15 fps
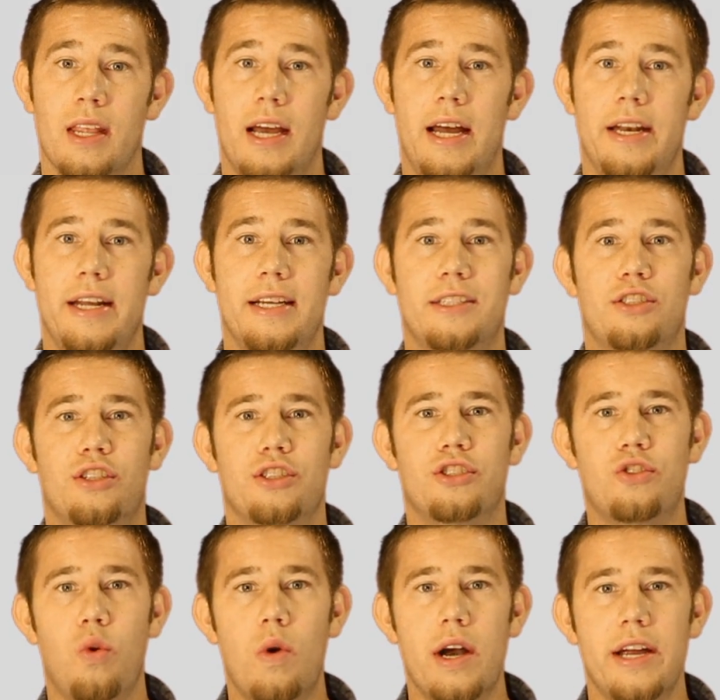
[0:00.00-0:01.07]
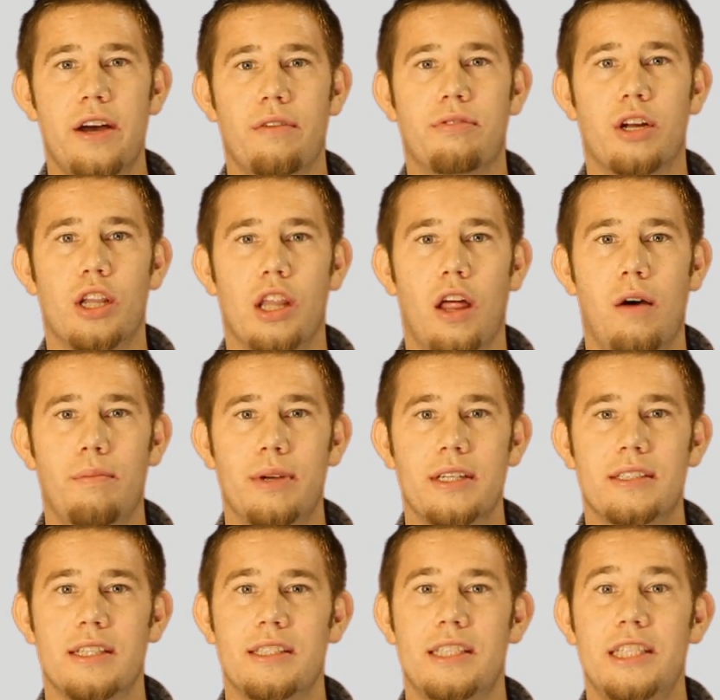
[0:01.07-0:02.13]
And it's the story of
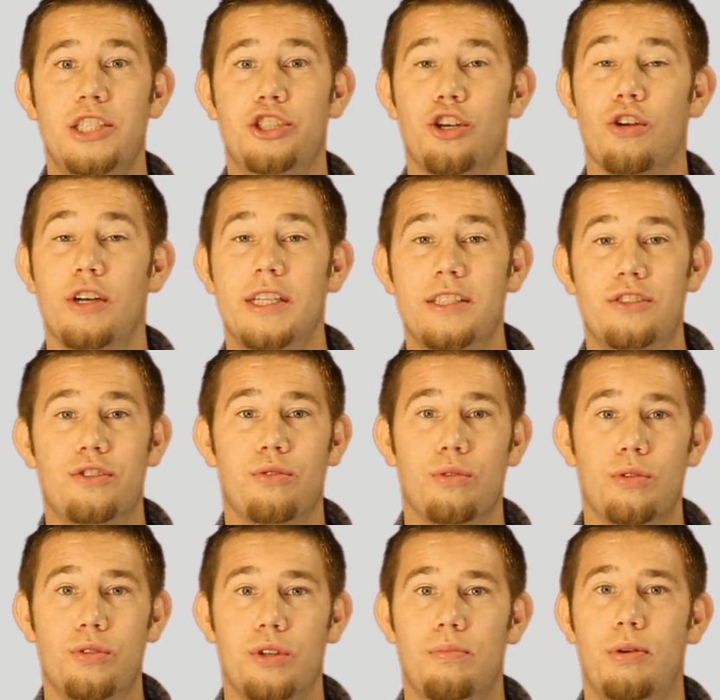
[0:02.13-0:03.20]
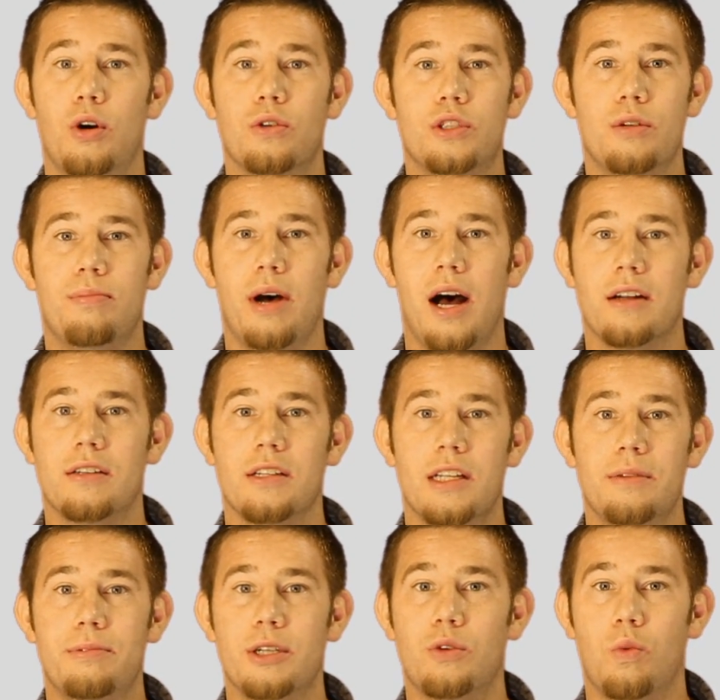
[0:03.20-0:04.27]
Columbus as he journeys through the
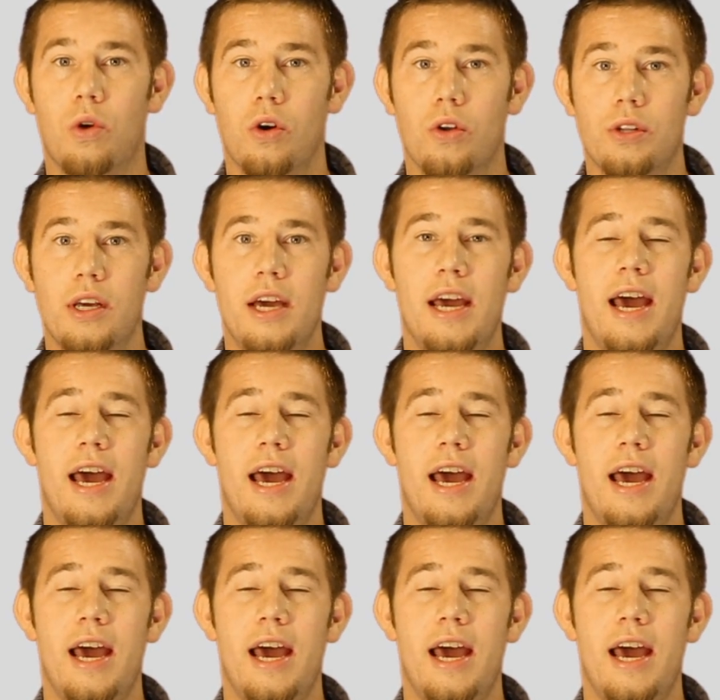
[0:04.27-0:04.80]
post-apocalyptic world